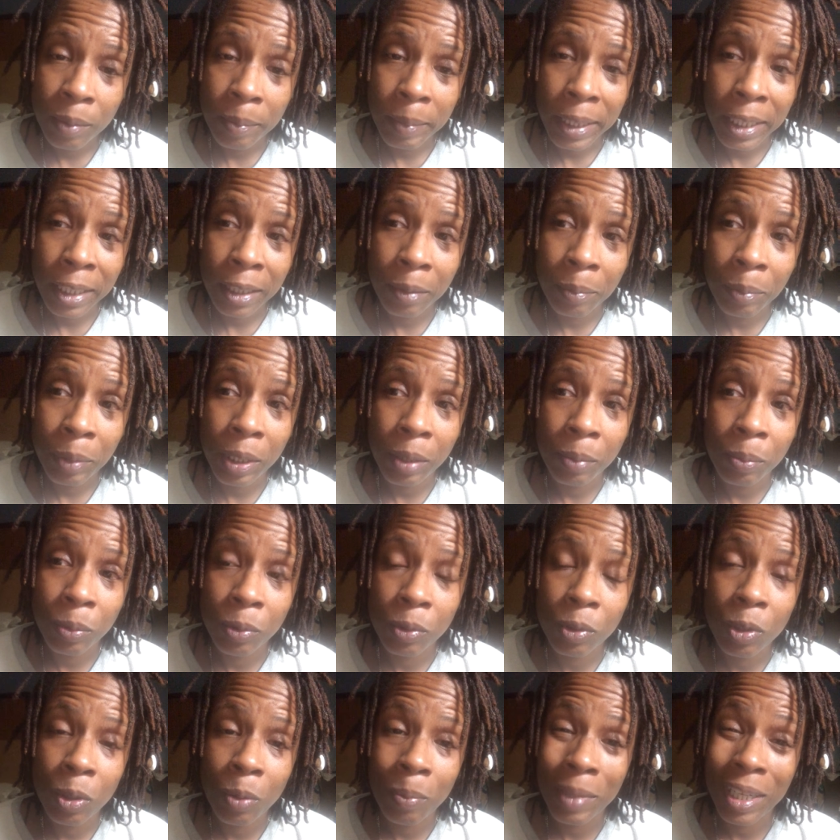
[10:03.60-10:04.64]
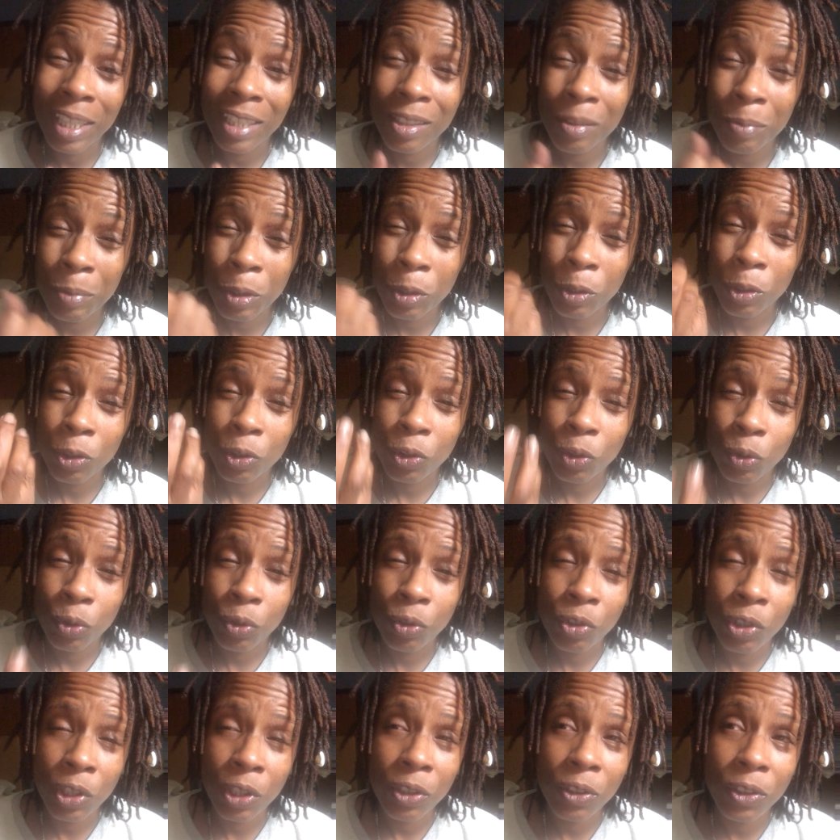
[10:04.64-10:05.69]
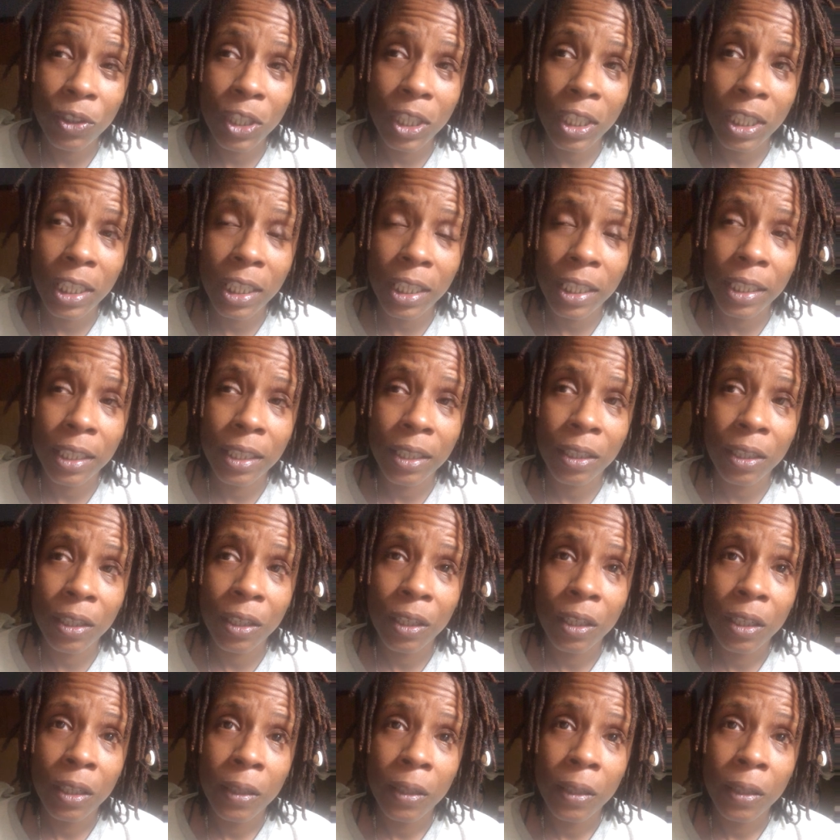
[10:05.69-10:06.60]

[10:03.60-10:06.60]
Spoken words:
amount of people. So my spiritual journey here